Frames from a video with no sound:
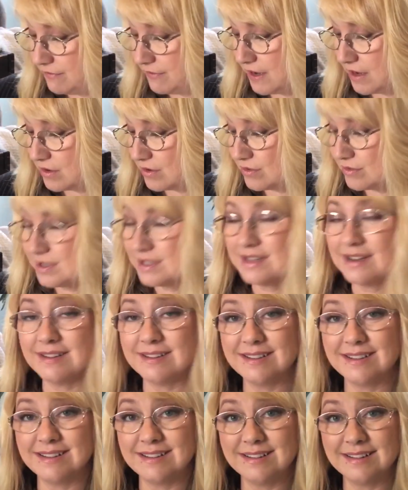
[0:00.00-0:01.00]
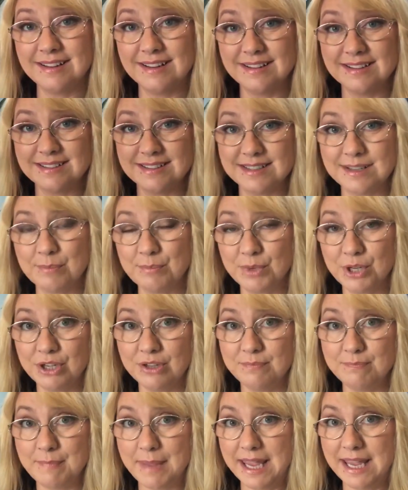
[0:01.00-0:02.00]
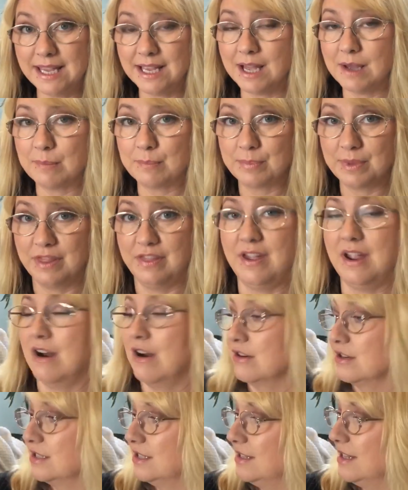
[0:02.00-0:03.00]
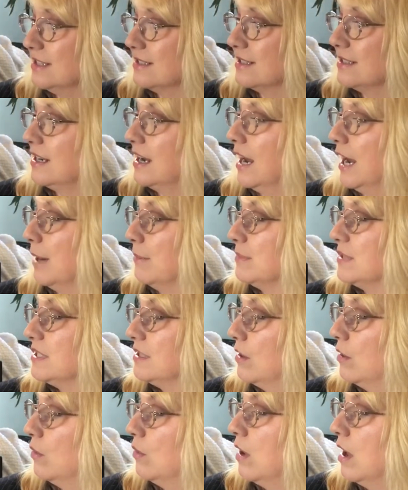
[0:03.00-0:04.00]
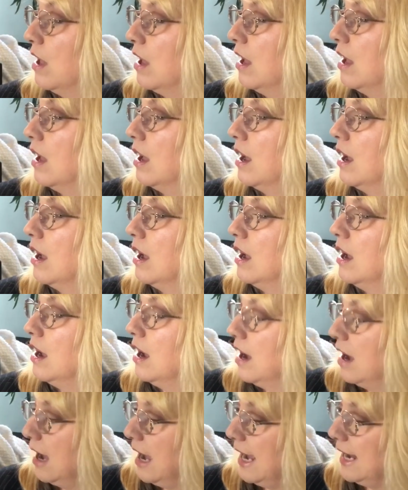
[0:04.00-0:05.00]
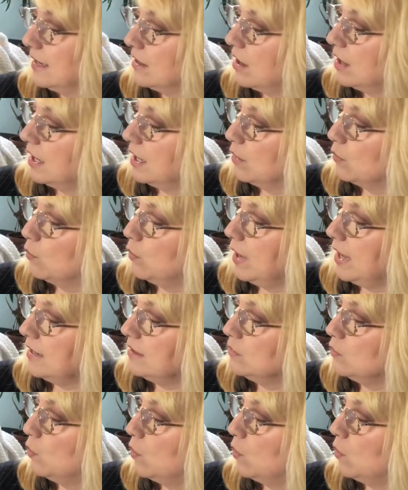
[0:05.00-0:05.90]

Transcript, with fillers: found some good makeup there this time. So I got a Wet n